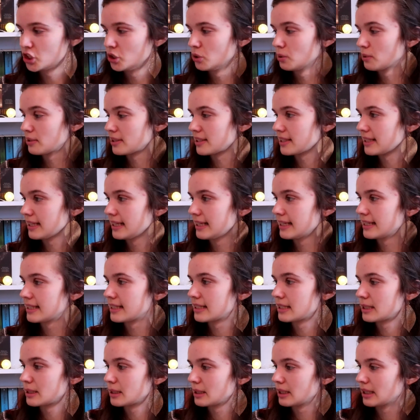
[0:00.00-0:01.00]
use
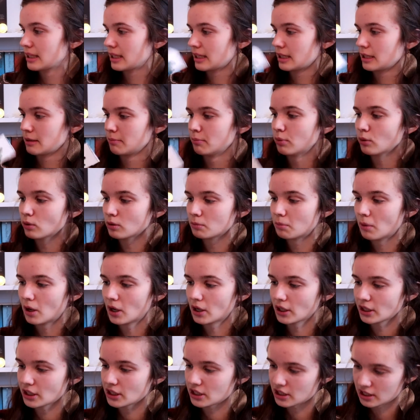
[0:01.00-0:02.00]
these
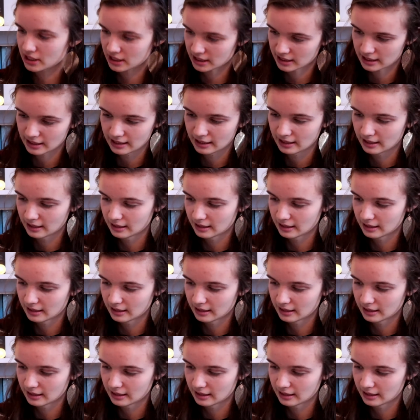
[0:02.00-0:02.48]
bookmarks